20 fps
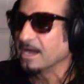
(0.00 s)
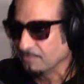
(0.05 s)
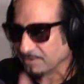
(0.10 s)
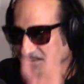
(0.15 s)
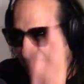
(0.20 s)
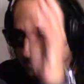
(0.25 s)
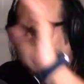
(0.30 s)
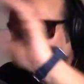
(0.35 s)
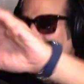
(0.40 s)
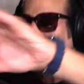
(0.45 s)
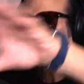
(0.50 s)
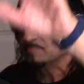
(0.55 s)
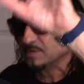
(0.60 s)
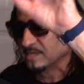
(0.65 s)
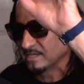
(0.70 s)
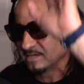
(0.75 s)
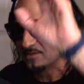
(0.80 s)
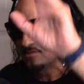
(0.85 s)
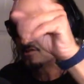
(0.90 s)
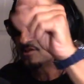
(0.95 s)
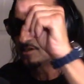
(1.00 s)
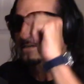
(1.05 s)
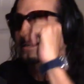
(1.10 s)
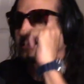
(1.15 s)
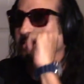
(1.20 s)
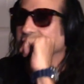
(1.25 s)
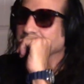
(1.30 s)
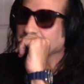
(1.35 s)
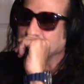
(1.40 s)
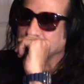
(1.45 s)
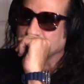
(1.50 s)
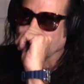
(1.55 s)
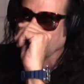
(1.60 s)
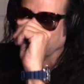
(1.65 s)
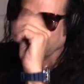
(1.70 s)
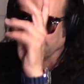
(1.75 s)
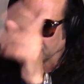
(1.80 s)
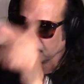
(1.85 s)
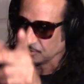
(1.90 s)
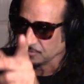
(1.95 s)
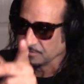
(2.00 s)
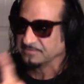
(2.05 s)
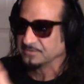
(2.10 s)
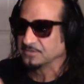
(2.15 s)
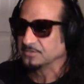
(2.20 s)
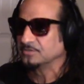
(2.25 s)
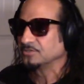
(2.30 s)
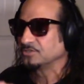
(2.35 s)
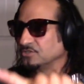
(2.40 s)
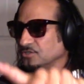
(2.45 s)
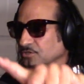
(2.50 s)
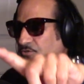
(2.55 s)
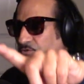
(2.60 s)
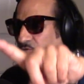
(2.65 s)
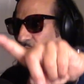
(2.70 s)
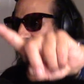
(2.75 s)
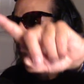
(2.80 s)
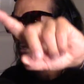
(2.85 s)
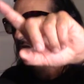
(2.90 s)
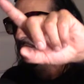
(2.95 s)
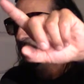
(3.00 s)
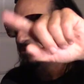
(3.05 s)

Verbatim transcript: we've done some gigs in um, Victorville, too.